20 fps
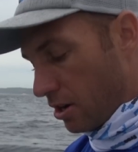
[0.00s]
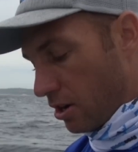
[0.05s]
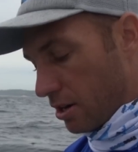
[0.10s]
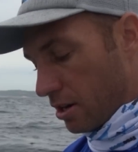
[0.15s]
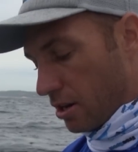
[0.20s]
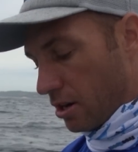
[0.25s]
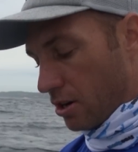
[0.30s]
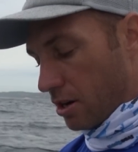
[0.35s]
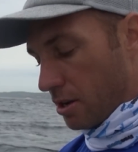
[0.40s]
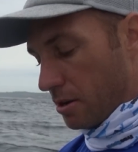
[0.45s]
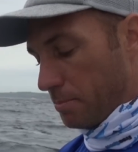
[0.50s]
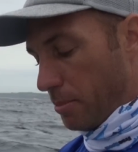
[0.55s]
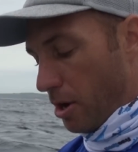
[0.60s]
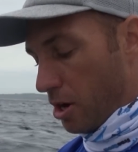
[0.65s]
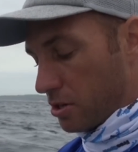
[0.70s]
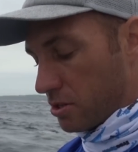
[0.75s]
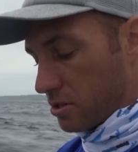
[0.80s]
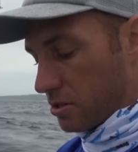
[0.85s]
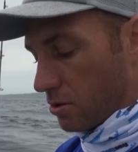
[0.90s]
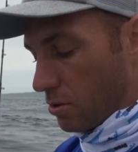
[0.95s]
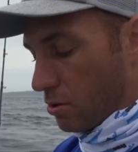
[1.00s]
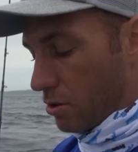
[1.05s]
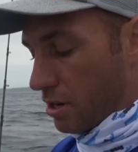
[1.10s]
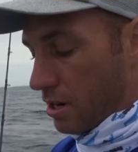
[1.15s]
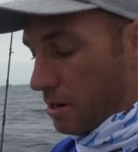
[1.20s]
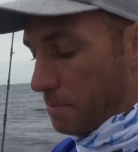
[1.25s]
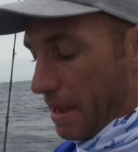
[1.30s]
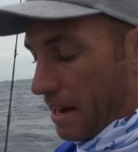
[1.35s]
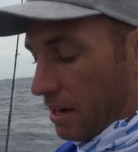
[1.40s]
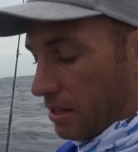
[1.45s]
on, on, a boat or
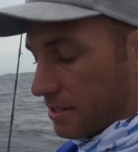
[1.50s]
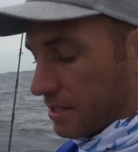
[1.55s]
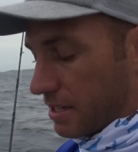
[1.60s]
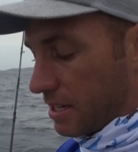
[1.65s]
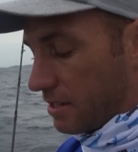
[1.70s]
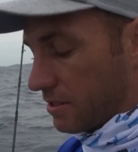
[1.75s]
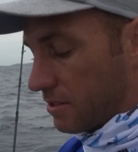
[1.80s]
on a paddle ski.